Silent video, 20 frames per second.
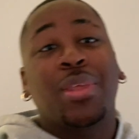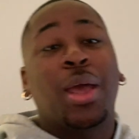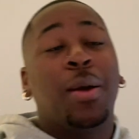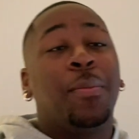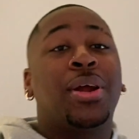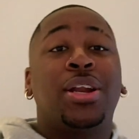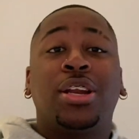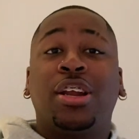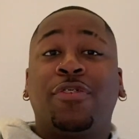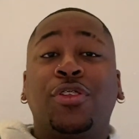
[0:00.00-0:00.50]

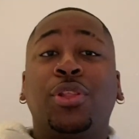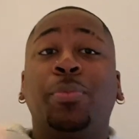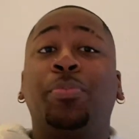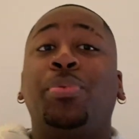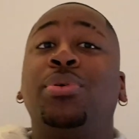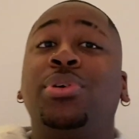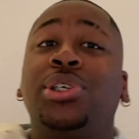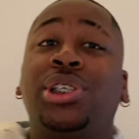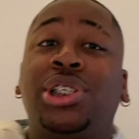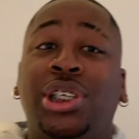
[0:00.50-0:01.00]
But enough of the
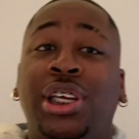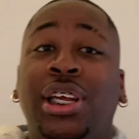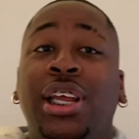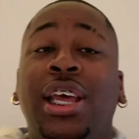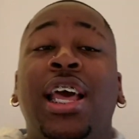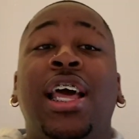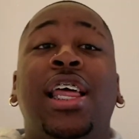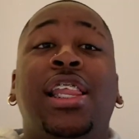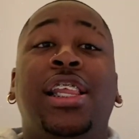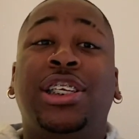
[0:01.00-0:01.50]
bullshit.
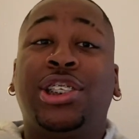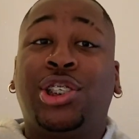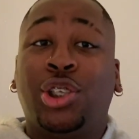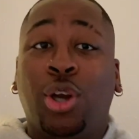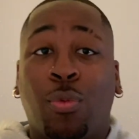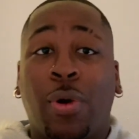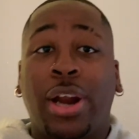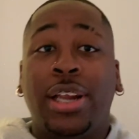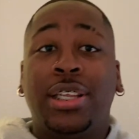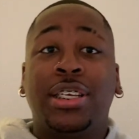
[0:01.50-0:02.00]
Let's
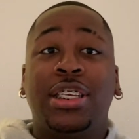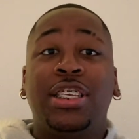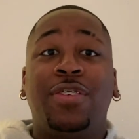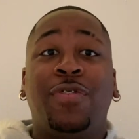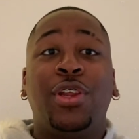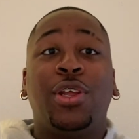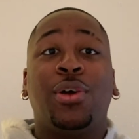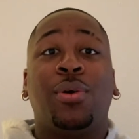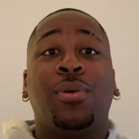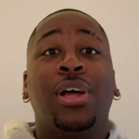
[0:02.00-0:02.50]
jump right into this
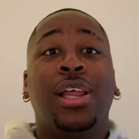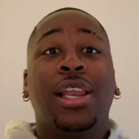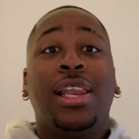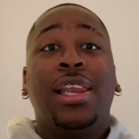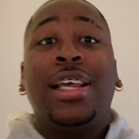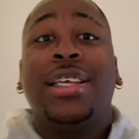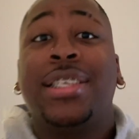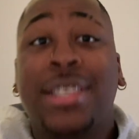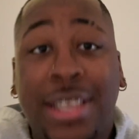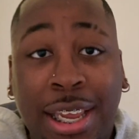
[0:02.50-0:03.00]
video.
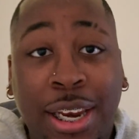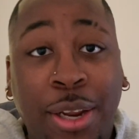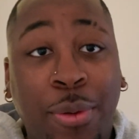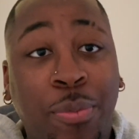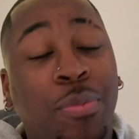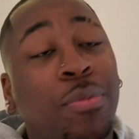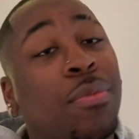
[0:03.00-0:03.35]
Let's get it.